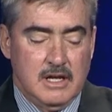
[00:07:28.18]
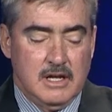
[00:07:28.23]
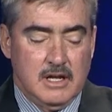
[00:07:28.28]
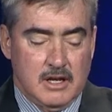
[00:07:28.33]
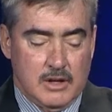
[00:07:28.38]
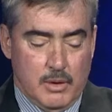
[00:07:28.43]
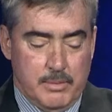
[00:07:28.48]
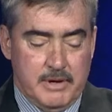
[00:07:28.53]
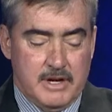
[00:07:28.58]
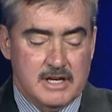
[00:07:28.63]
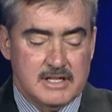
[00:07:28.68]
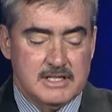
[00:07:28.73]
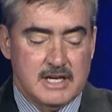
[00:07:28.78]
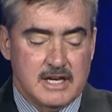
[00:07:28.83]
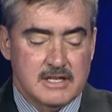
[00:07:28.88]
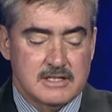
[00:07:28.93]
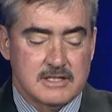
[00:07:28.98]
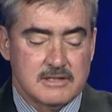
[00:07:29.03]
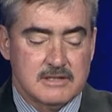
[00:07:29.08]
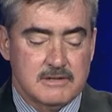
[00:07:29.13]
Lopez
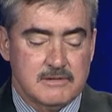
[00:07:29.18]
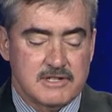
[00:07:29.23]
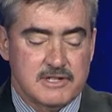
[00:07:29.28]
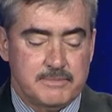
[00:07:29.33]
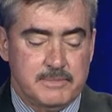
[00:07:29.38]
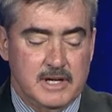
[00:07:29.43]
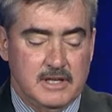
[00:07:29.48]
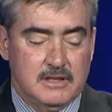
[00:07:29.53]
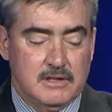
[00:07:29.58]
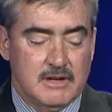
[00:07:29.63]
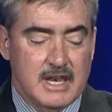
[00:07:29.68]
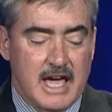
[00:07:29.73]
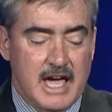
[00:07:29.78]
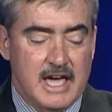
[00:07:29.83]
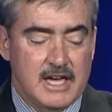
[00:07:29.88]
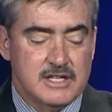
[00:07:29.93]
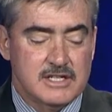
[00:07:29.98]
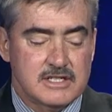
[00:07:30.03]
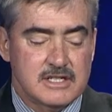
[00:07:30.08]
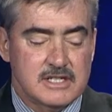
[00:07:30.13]
has spent the
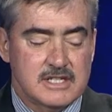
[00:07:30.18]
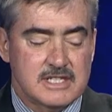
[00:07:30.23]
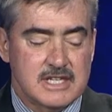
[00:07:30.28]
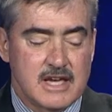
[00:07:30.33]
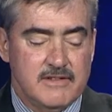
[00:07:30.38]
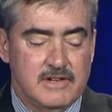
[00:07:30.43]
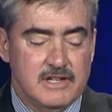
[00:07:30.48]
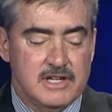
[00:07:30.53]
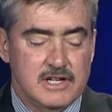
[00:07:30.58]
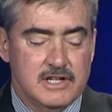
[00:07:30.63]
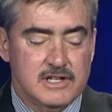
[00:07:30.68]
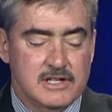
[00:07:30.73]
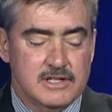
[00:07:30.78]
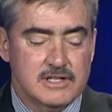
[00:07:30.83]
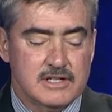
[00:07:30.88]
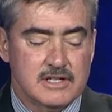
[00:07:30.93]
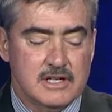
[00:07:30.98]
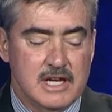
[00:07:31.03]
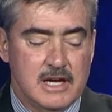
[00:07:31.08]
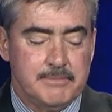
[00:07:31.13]
last 7
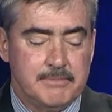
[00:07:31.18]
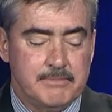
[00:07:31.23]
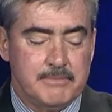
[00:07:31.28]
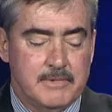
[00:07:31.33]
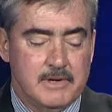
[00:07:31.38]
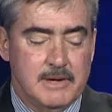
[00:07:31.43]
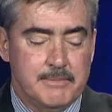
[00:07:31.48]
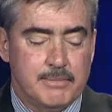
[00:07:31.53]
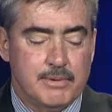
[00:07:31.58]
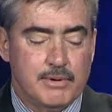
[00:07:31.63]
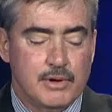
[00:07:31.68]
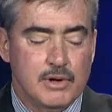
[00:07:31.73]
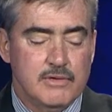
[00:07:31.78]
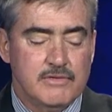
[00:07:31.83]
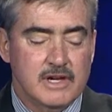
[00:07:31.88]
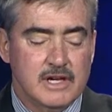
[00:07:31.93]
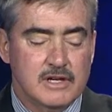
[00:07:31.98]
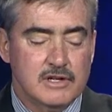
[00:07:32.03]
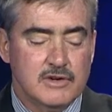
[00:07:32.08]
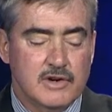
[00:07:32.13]
years
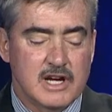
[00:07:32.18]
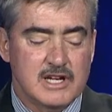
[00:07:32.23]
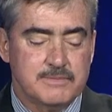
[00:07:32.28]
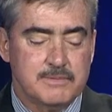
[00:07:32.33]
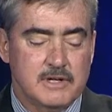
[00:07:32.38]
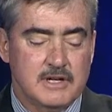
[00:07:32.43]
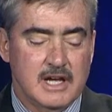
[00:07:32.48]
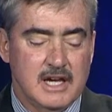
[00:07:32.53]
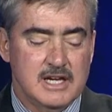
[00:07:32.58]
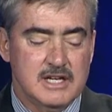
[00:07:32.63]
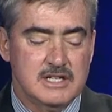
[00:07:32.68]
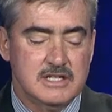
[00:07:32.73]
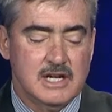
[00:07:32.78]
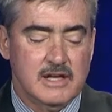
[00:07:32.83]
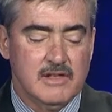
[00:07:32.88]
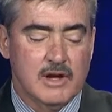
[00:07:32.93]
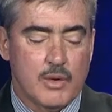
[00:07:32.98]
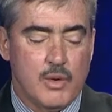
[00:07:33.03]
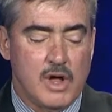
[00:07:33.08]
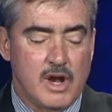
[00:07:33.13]
improving transportation and
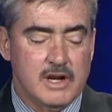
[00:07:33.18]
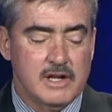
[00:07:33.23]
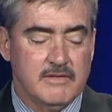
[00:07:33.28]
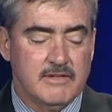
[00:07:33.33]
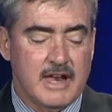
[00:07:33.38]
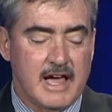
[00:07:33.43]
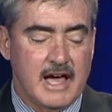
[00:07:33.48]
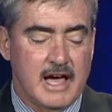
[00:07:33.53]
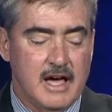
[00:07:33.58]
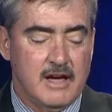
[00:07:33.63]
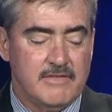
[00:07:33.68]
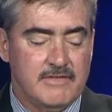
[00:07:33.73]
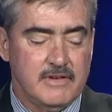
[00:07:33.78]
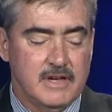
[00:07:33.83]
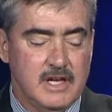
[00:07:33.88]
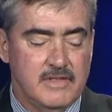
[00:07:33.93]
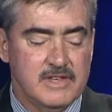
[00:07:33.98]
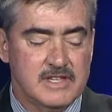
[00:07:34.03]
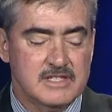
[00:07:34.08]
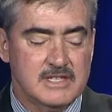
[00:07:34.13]
the quality of life
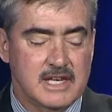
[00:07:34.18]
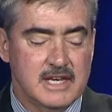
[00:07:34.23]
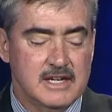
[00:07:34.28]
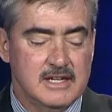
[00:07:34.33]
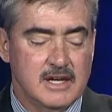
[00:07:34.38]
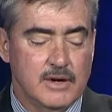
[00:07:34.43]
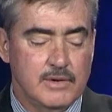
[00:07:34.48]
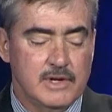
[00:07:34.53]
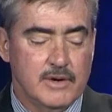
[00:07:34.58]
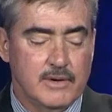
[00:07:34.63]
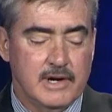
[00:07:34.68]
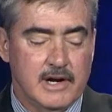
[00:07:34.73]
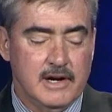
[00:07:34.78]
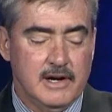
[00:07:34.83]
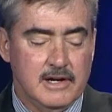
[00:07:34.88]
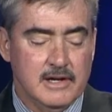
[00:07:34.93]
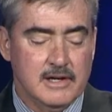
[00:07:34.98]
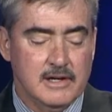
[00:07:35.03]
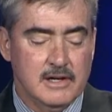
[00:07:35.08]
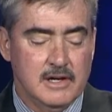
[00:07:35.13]
in the San Antonio
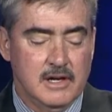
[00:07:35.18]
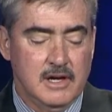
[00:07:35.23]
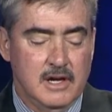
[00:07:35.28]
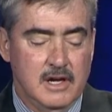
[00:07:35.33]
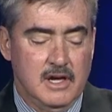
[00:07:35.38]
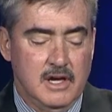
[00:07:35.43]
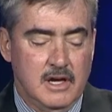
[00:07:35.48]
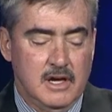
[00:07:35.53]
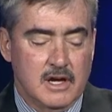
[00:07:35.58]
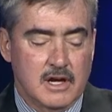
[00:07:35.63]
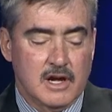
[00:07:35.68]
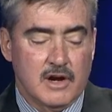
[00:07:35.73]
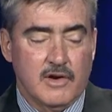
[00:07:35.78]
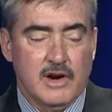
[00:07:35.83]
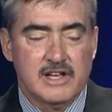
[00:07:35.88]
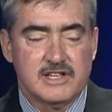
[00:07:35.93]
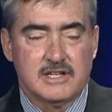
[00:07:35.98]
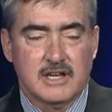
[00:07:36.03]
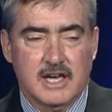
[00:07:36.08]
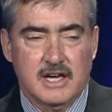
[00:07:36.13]
area.
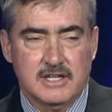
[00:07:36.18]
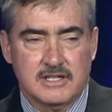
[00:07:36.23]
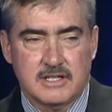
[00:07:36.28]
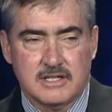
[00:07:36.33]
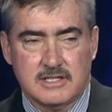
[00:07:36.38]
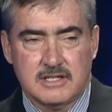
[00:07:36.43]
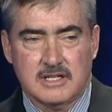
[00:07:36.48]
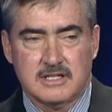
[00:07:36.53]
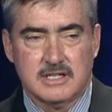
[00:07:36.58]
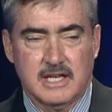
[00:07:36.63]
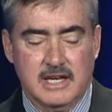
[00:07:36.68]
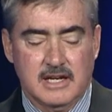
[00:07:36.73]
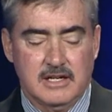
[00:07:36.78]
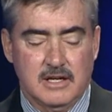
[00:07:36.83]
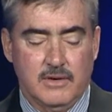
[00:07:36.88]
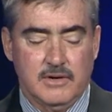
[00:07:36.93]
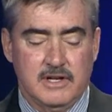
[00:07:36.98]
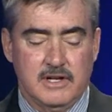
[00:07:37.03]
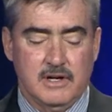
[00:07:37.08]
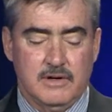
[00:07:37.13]
Congratulations to San
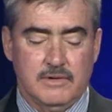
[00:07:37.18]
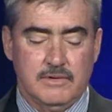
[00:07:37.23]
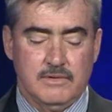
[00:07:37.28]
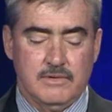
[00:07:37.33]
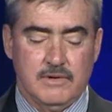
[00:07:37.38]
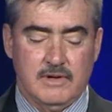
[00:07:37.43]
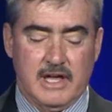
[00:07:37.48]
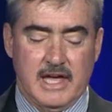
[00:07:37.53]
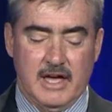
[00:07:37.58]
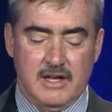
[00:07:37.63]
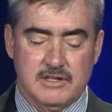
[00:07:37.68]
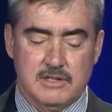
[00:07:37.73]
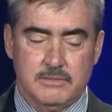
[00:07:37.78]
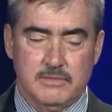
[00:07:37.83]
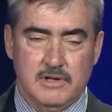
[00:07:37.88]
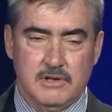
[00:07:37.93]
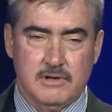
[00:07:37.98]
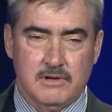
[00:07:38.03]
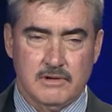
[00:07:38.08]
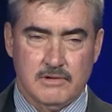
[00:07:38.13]
Antonio
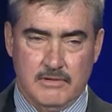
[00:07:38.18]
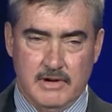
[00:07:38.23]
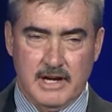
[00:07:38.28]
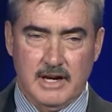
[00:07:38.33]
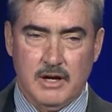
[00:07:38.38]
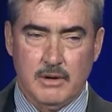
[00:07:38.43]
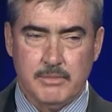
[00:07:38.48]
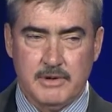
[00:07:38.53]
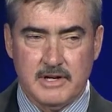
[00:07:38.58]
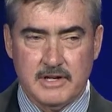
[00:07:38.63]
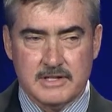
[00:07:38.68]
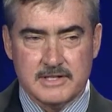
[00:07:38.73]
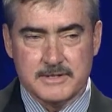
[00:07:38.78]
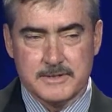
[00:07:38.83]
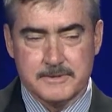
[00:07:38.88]
Councilman Ray Lopez.